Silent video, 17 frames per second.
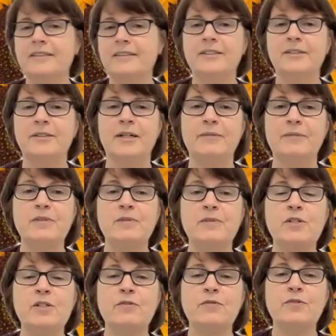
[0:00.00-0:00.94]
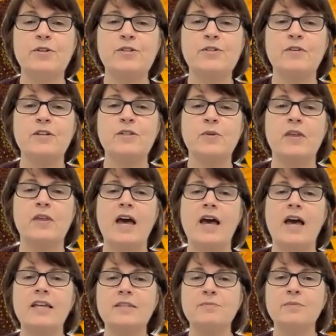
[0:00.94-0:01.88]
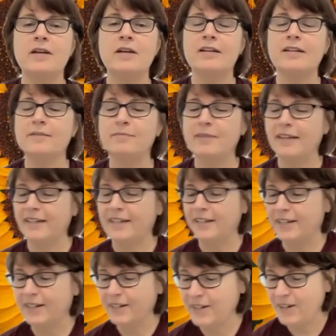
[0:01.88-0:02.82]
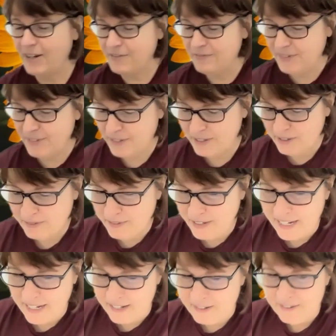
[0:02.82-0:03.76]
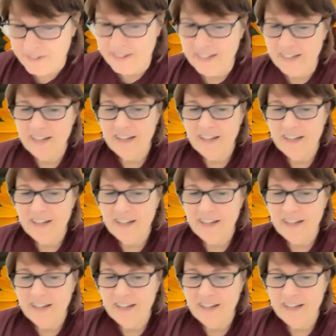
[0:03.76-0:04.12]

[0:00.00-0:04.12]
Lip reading: All right, especially for those of us with asthma, it can make you cough a little bit.